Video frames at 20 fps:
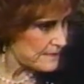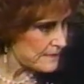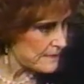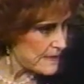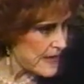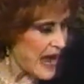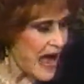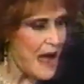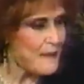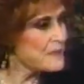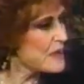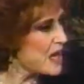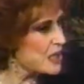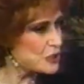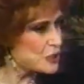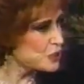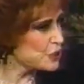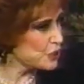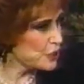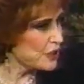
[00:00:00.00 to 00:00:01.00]
Now, I'm not
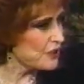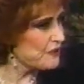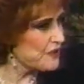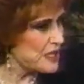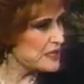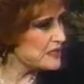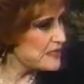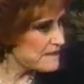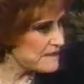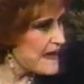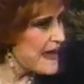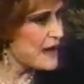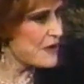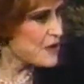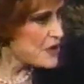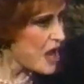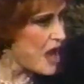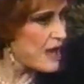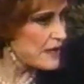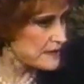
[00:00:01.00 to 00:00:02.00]
sure if he did that or
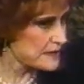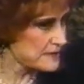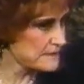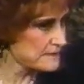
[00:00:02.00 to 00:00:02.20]
not.